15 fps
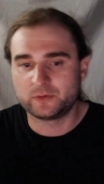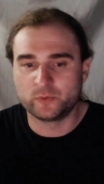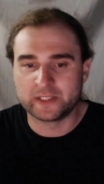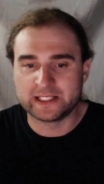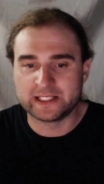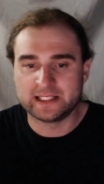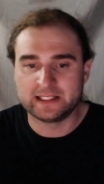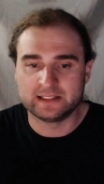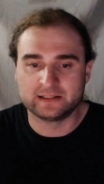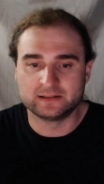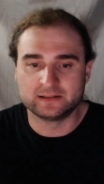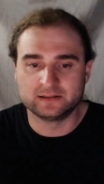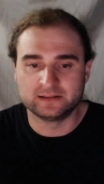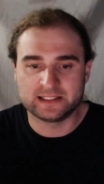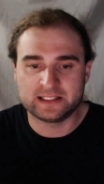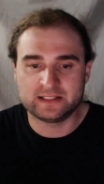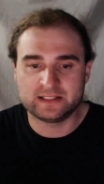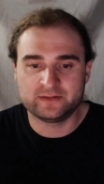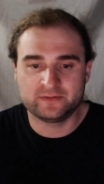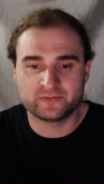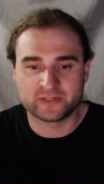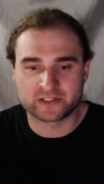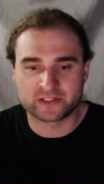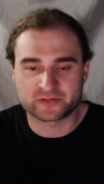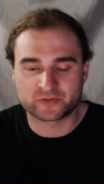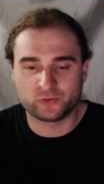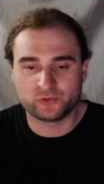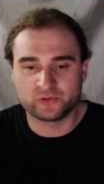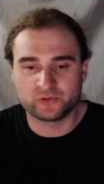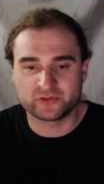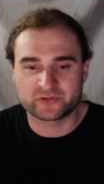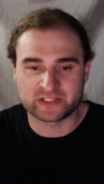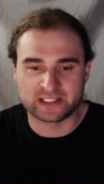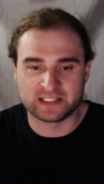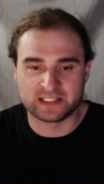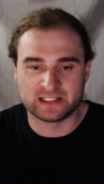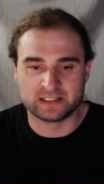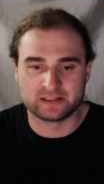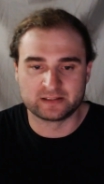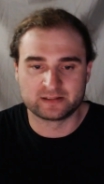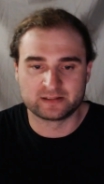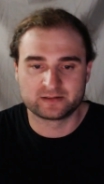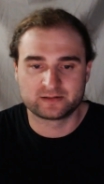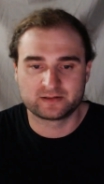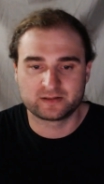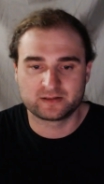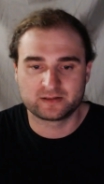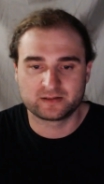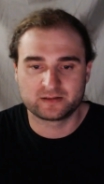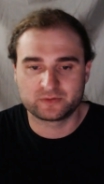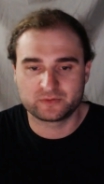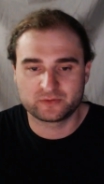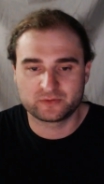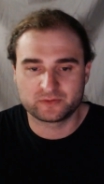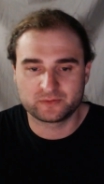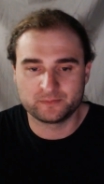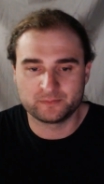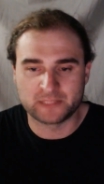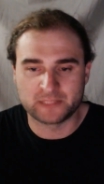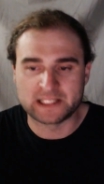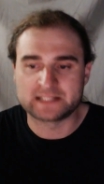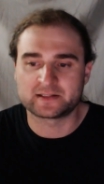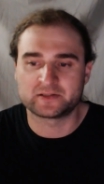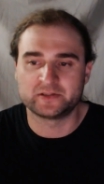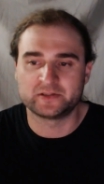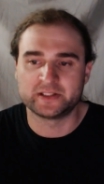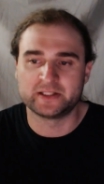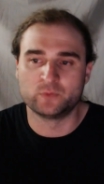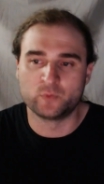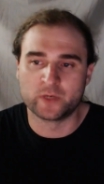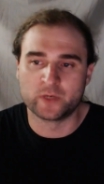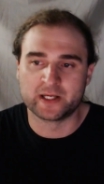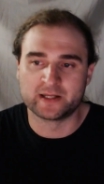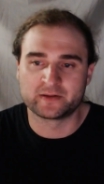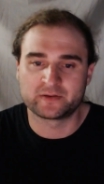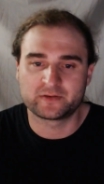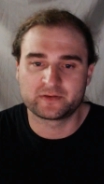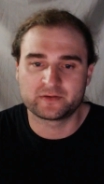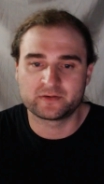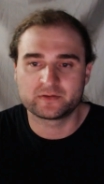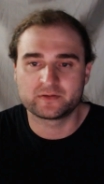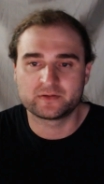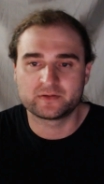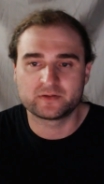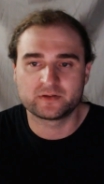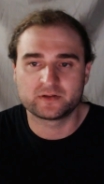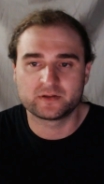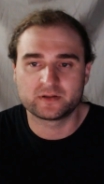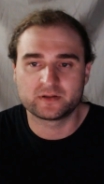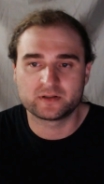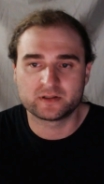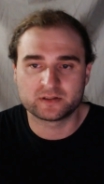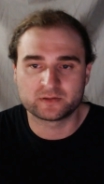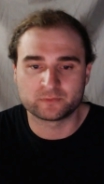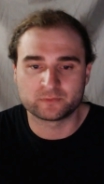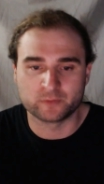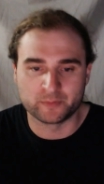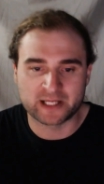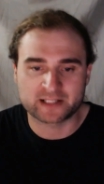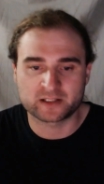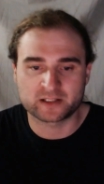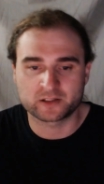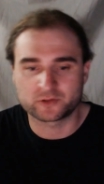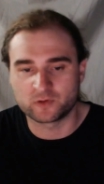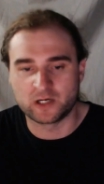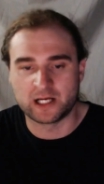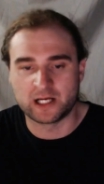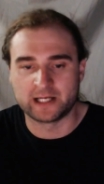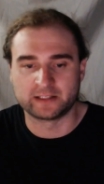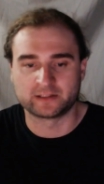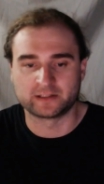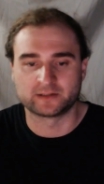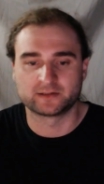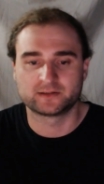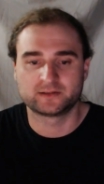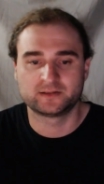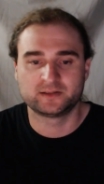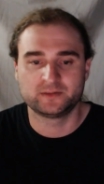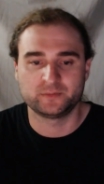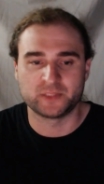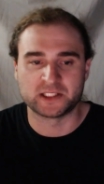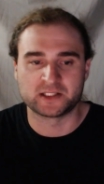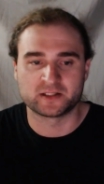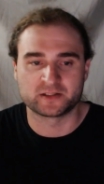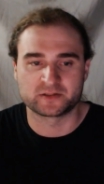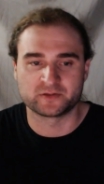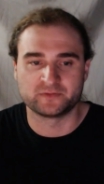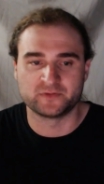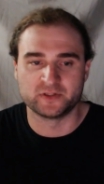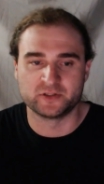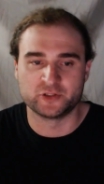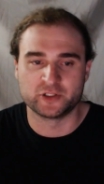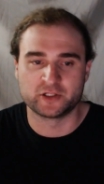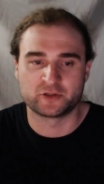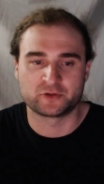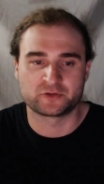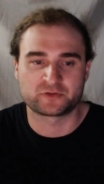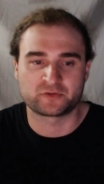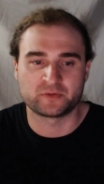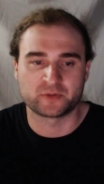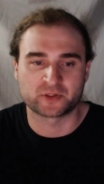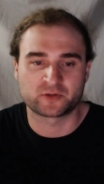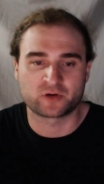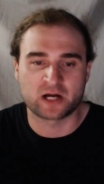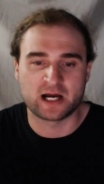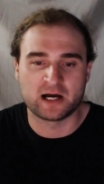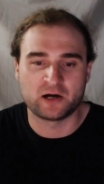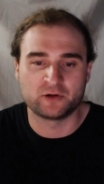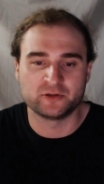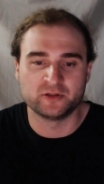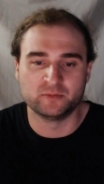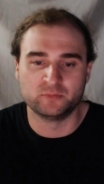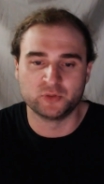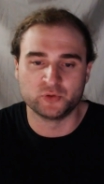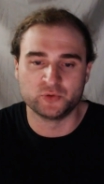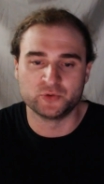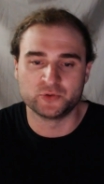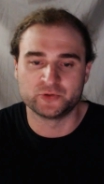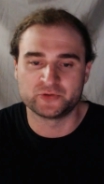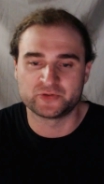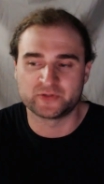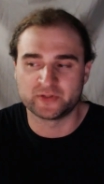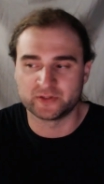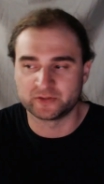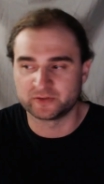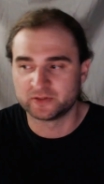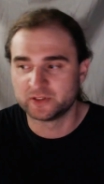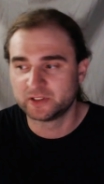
we leave this whole scene basically with Rebecca crying because of the jeers from the crowd, the boos, the